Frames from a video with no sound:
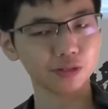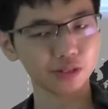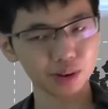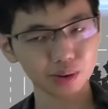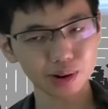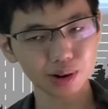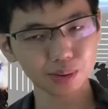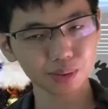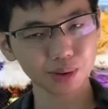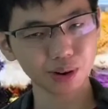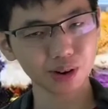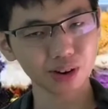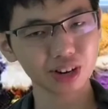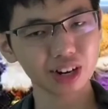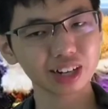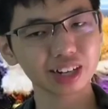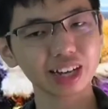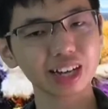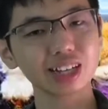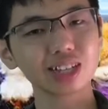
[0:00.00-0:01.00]
furry
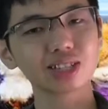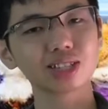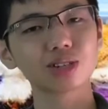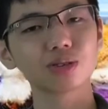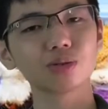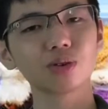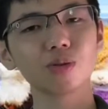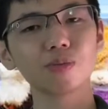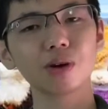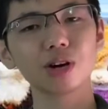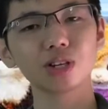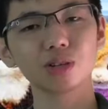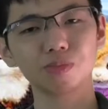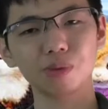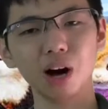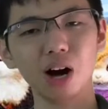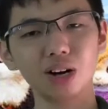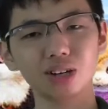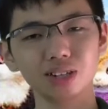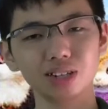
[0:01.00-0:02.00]
war against the robot
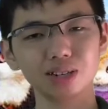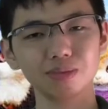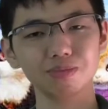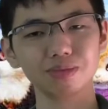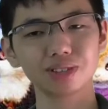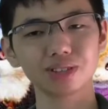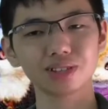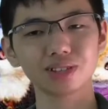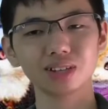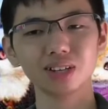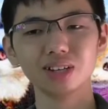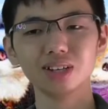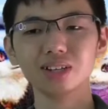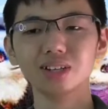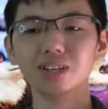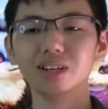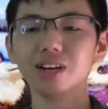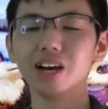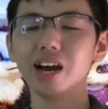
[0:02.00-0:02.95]
apocalypse.